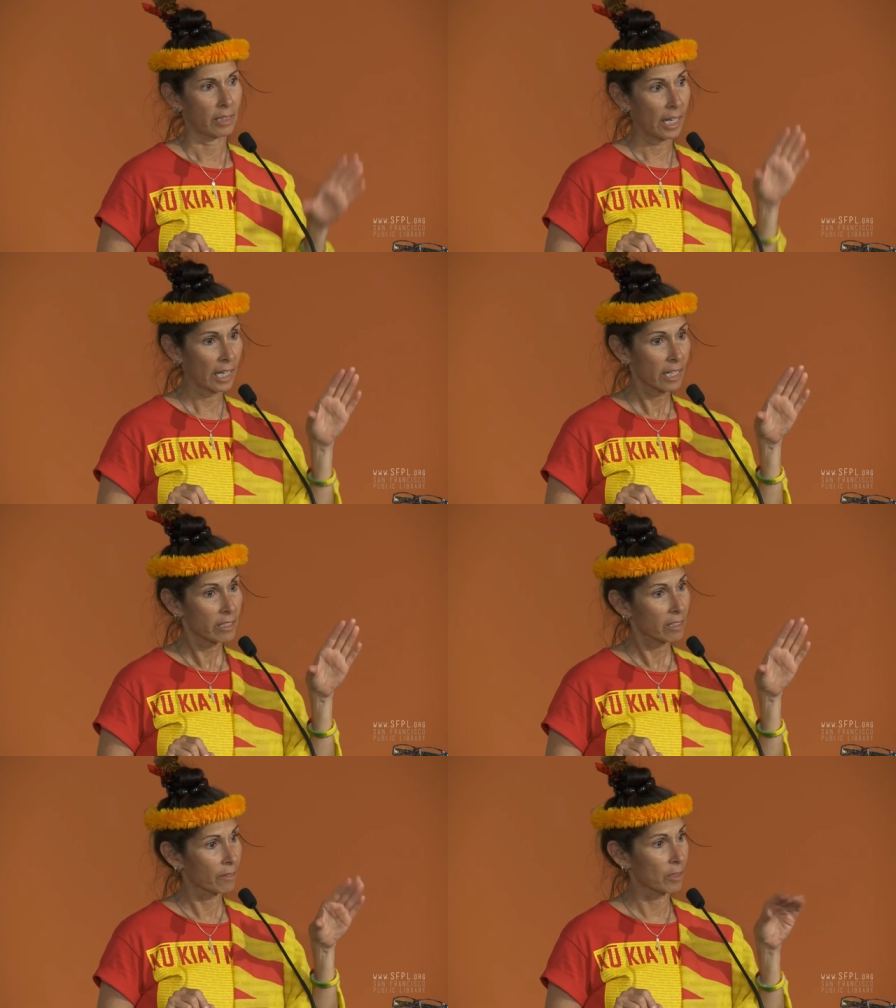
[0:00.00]

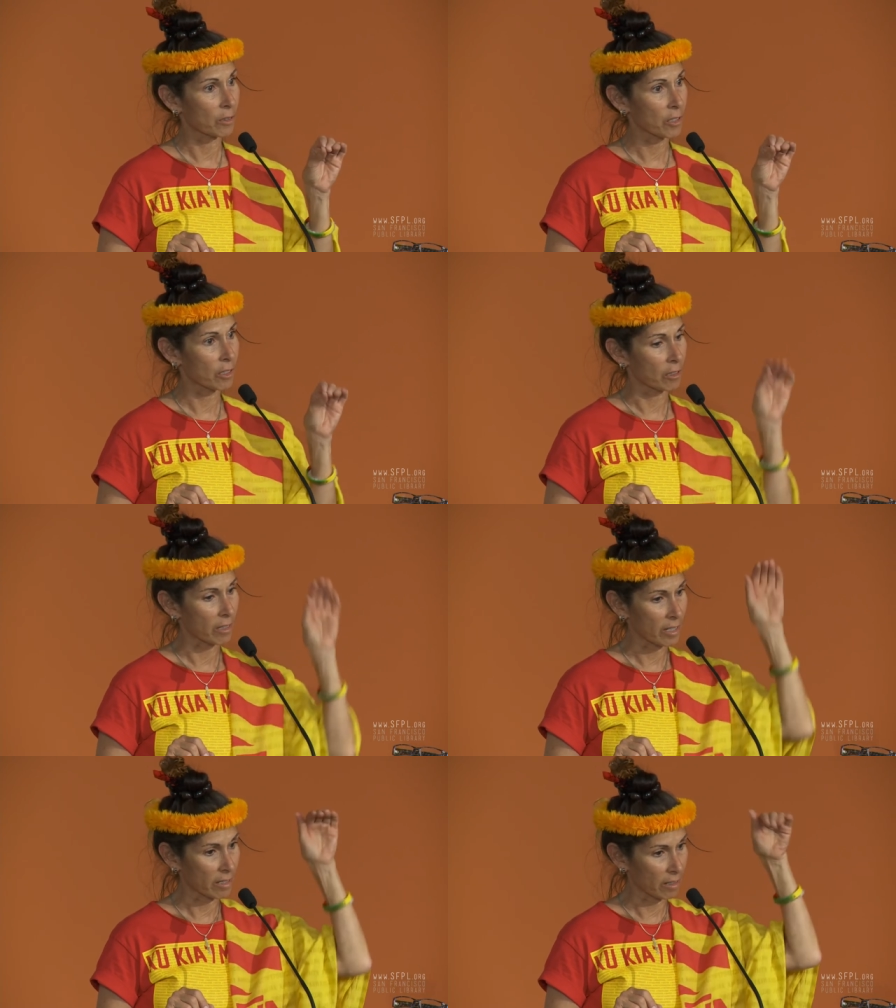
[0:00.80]
8 of those
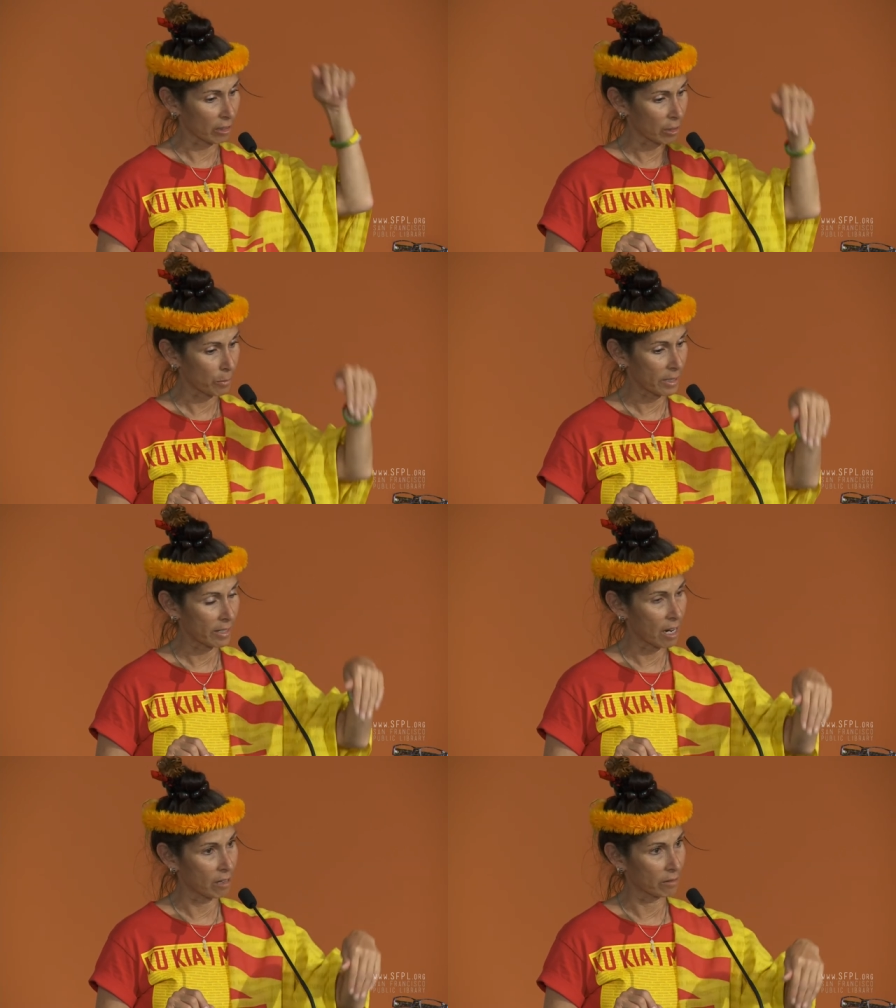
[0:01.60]
stories are going to be
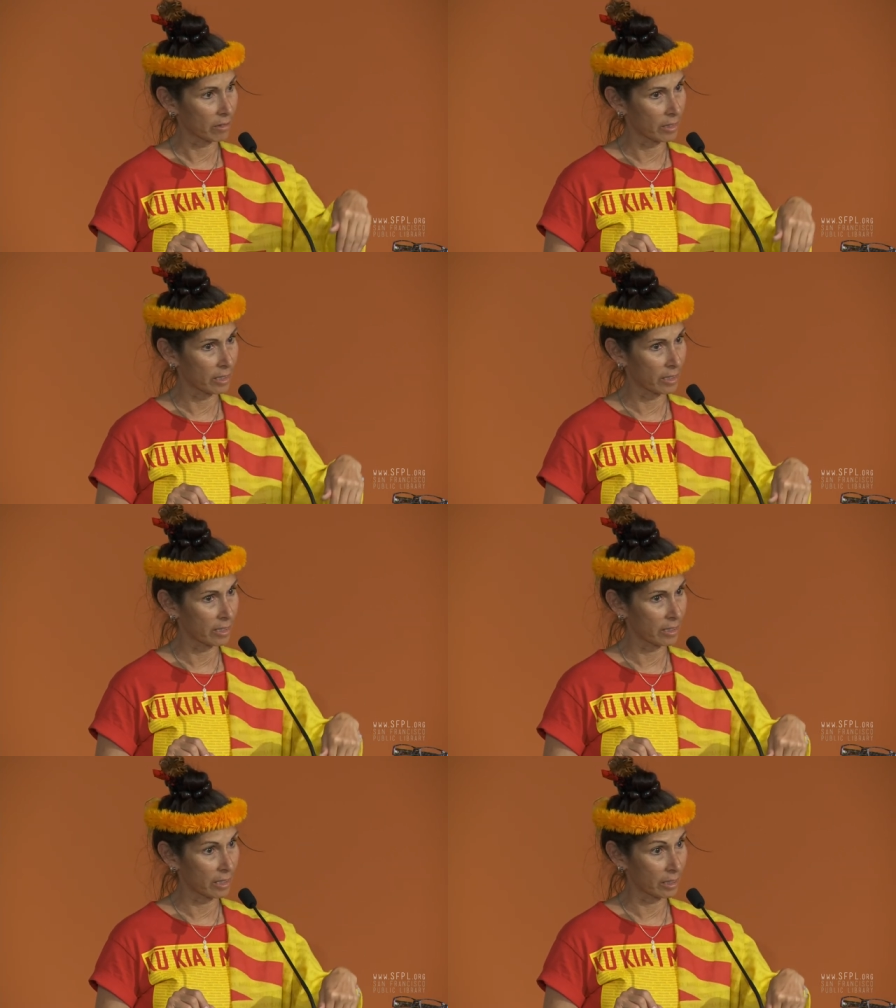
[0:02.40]
down,
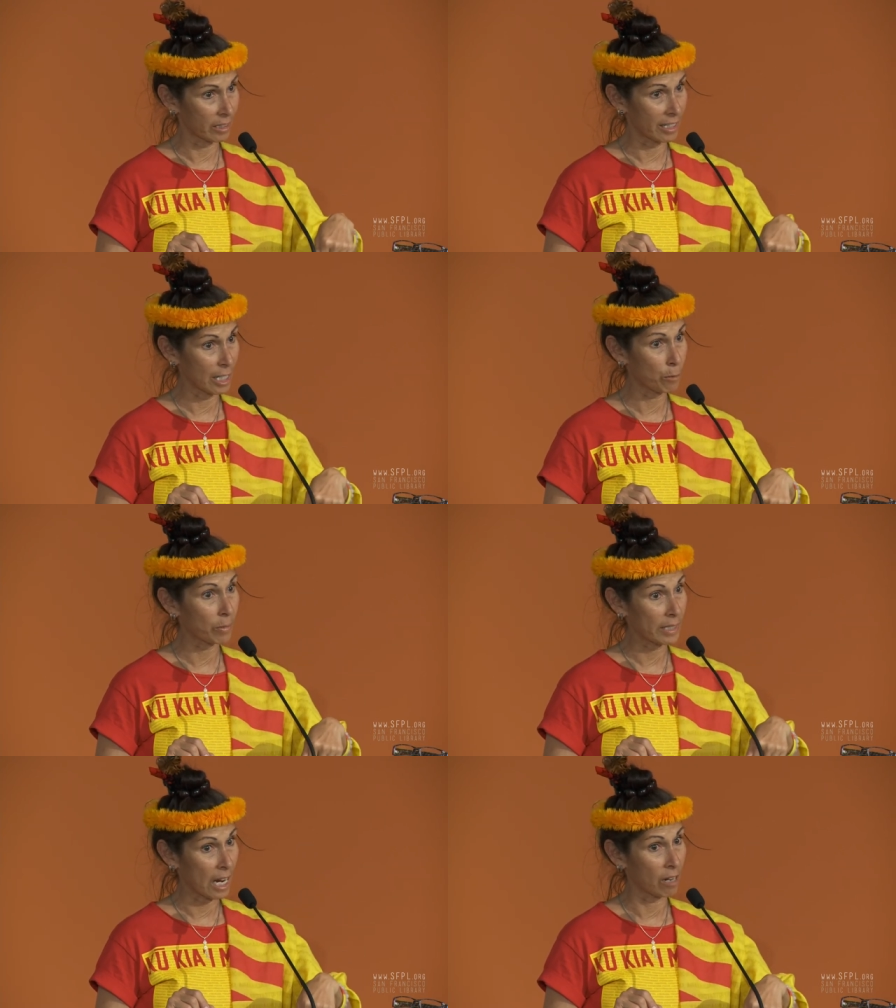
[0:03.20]
dug
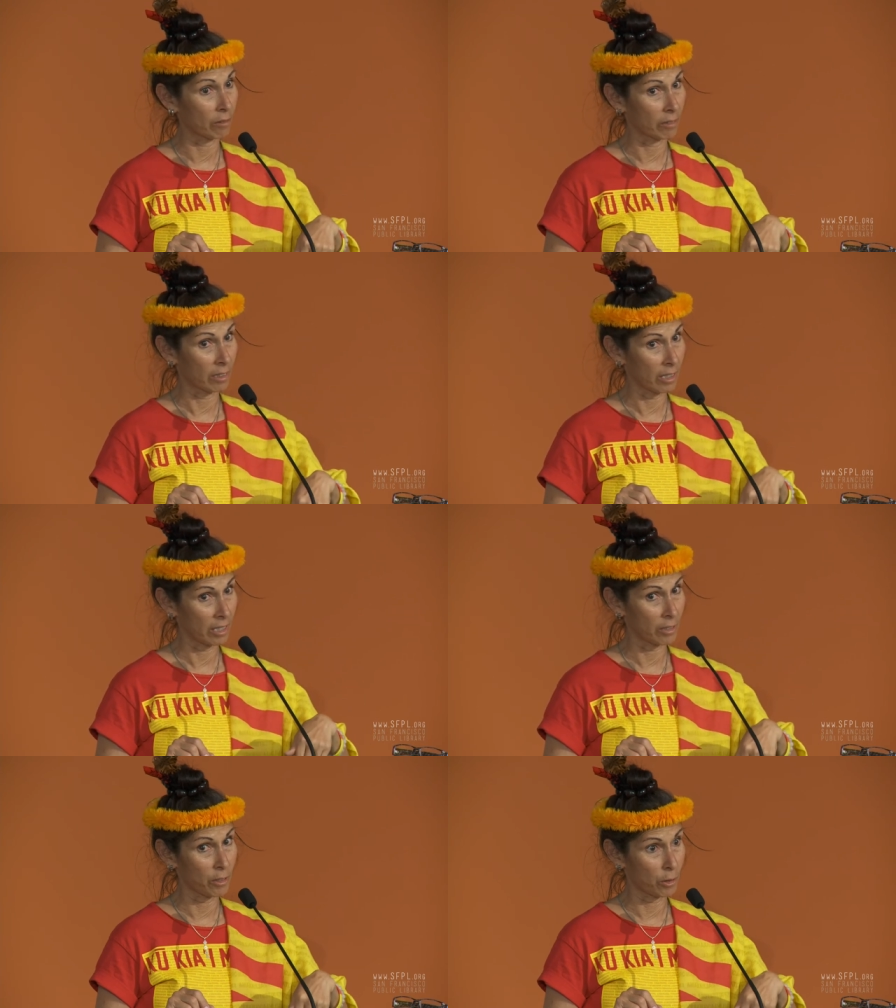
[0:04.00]
deep down
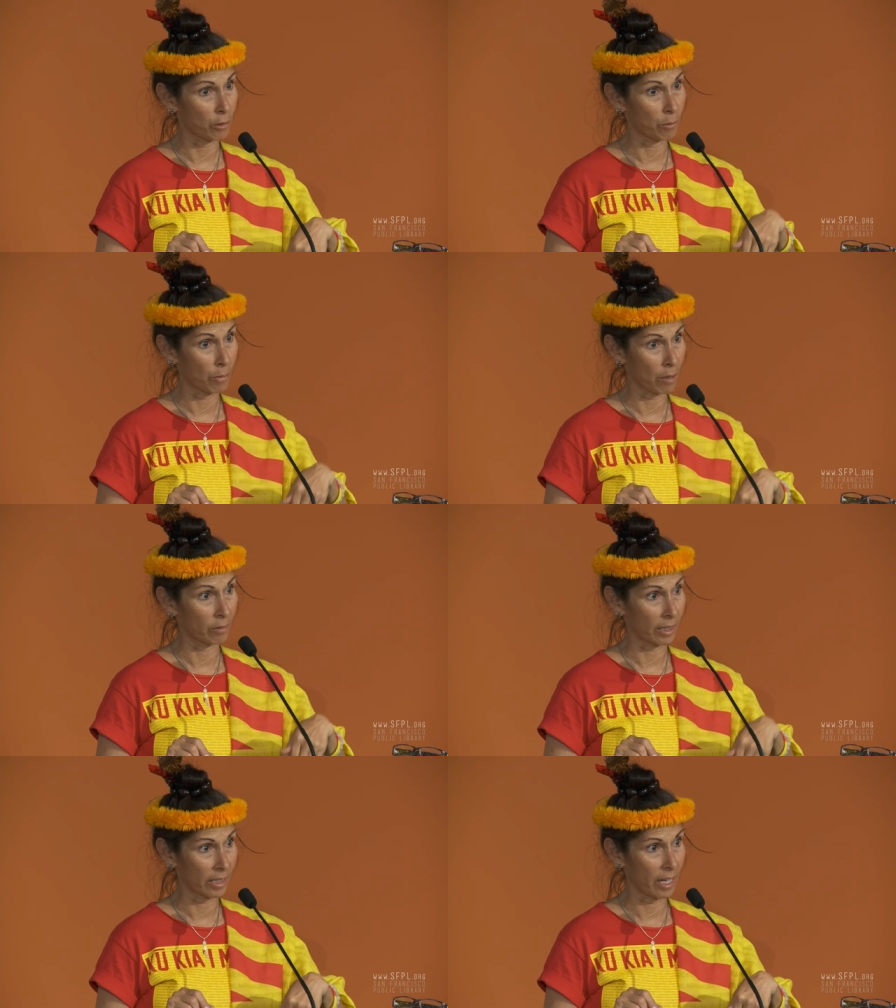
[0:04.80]
into
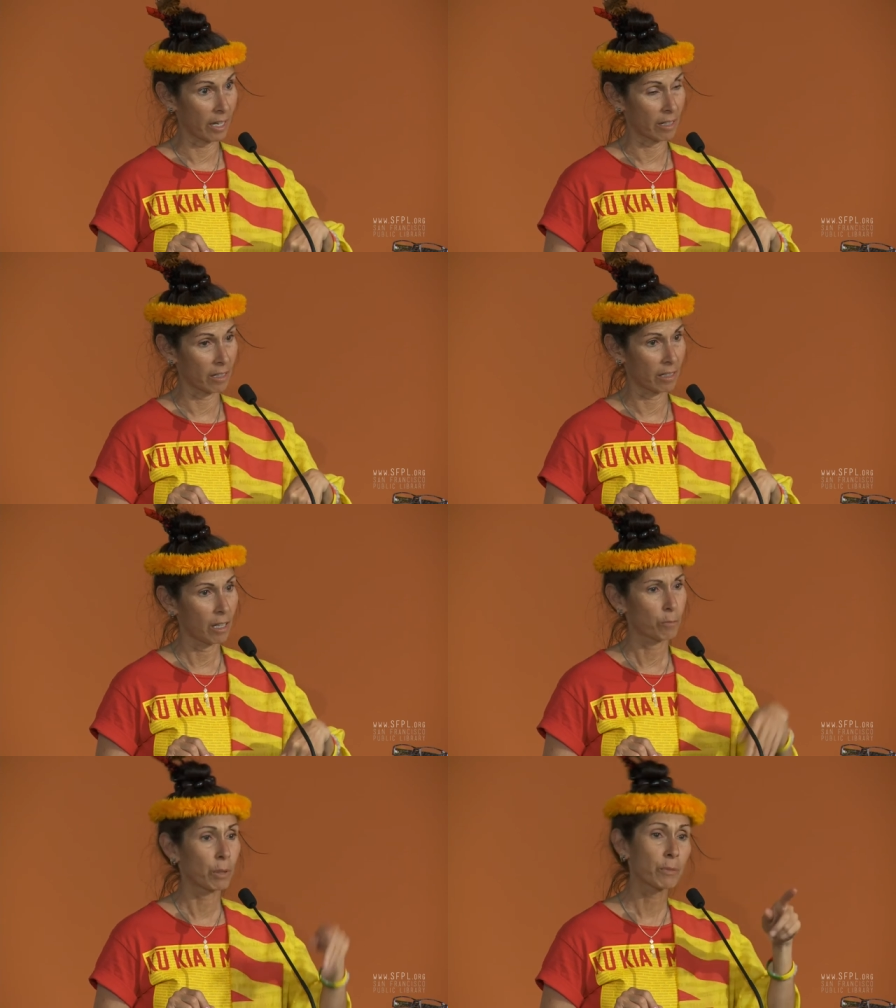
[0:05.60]
Mauna Kea.
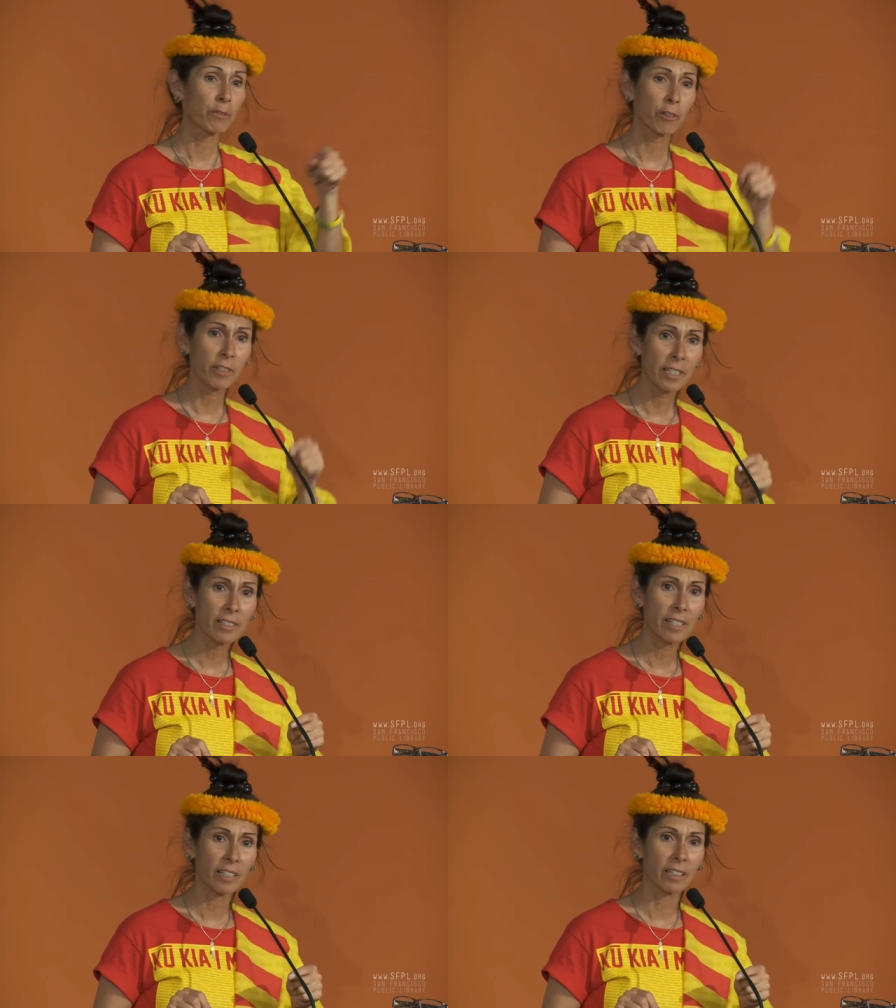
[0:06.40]
But before they
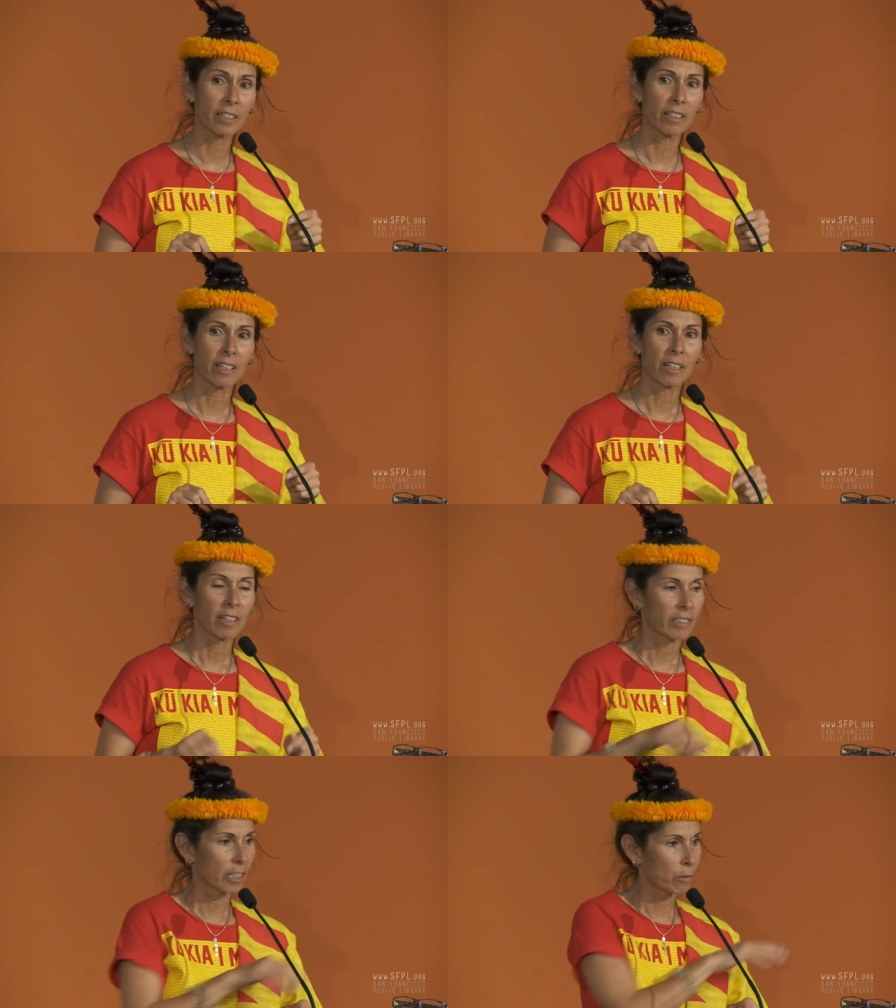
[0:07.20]
dig,
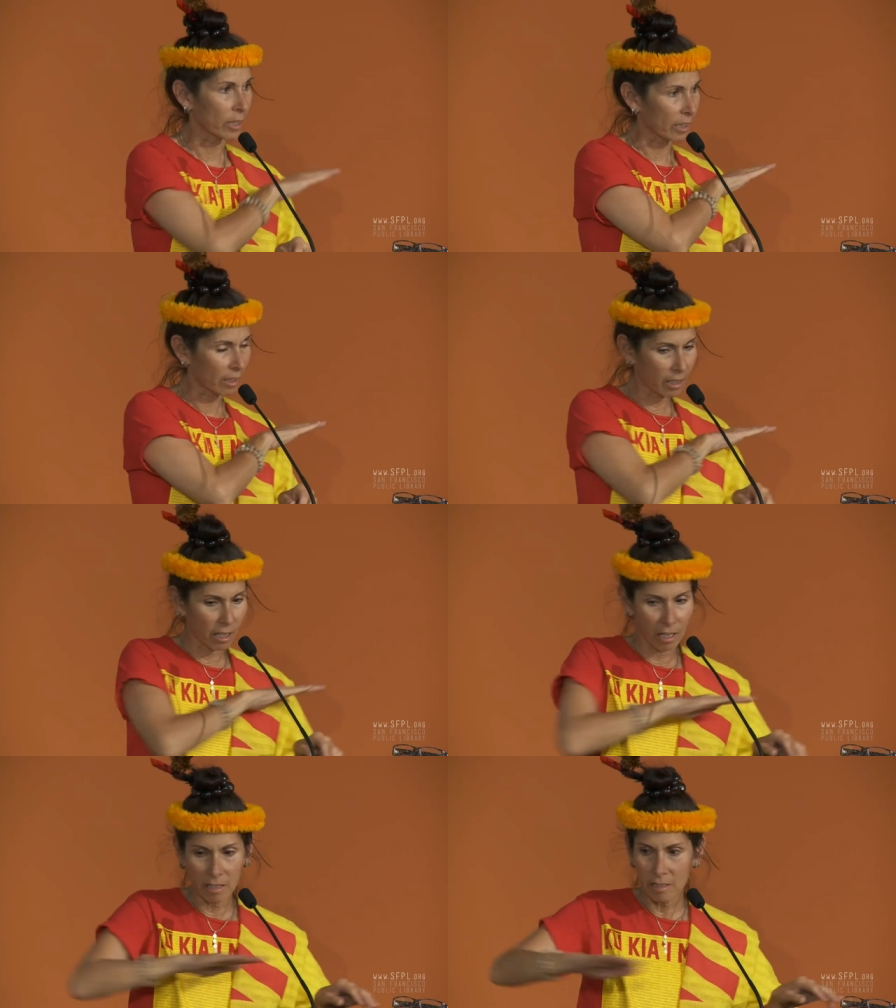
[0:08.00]
they want to
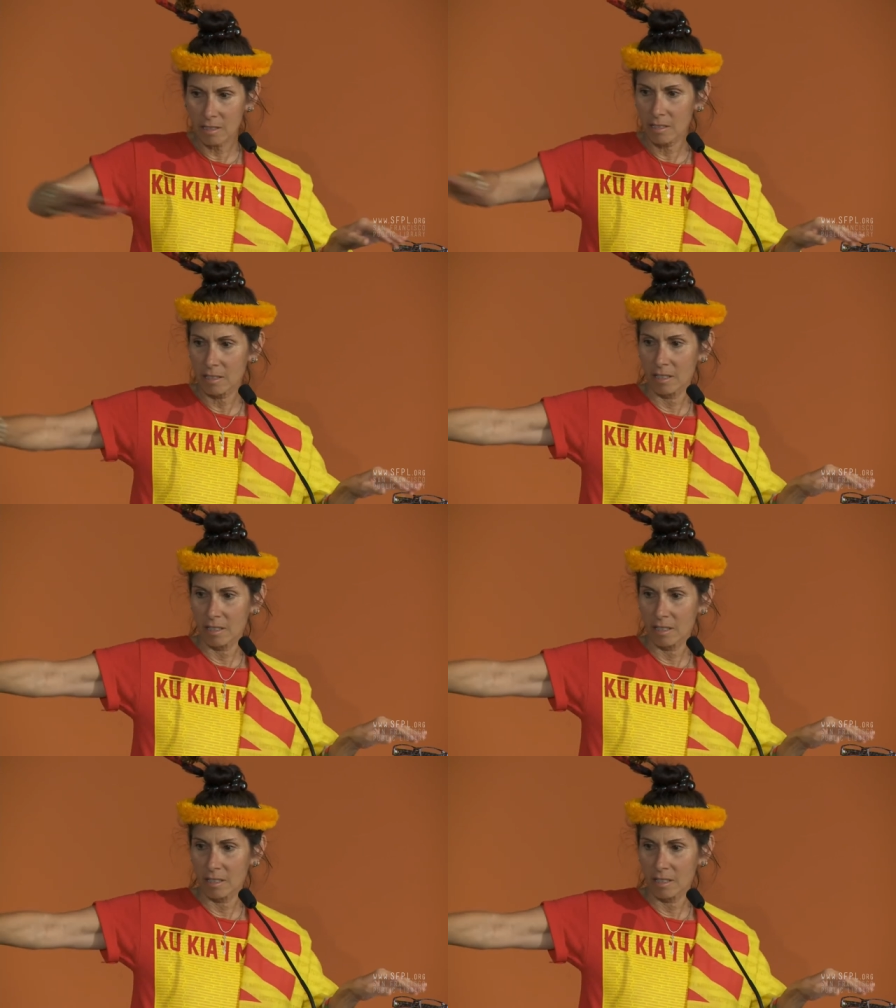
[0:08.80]
cut